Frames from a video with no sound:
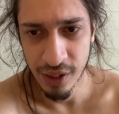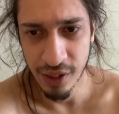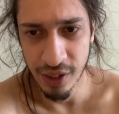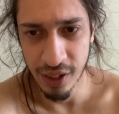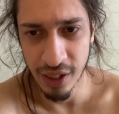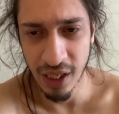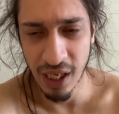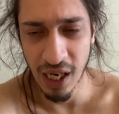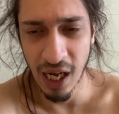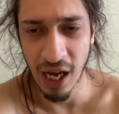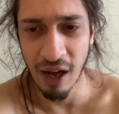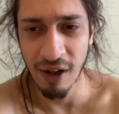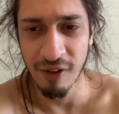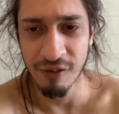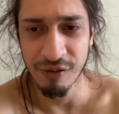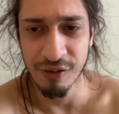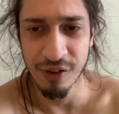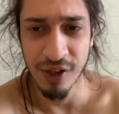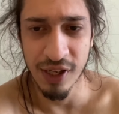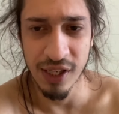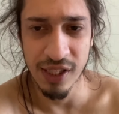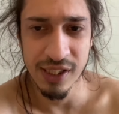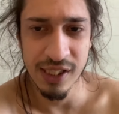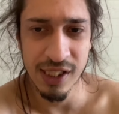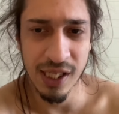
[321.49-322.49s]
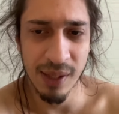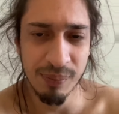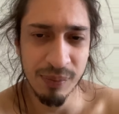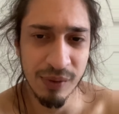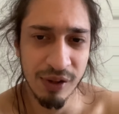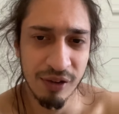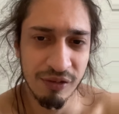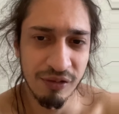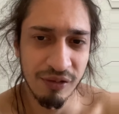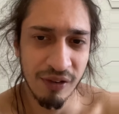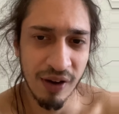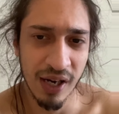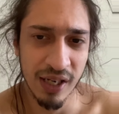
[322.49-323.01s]
you're going to have to accept
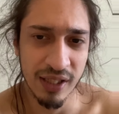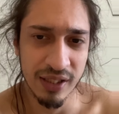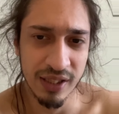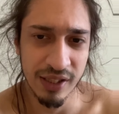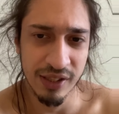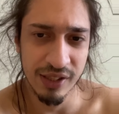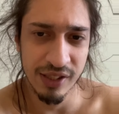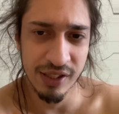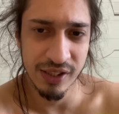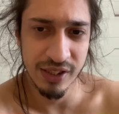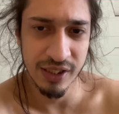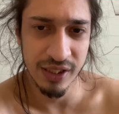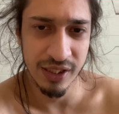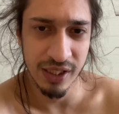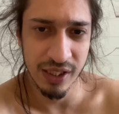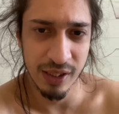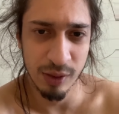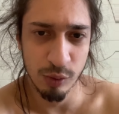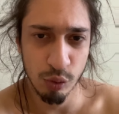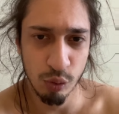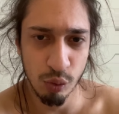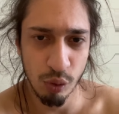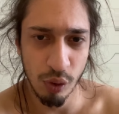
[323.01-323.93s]
the fact that there's a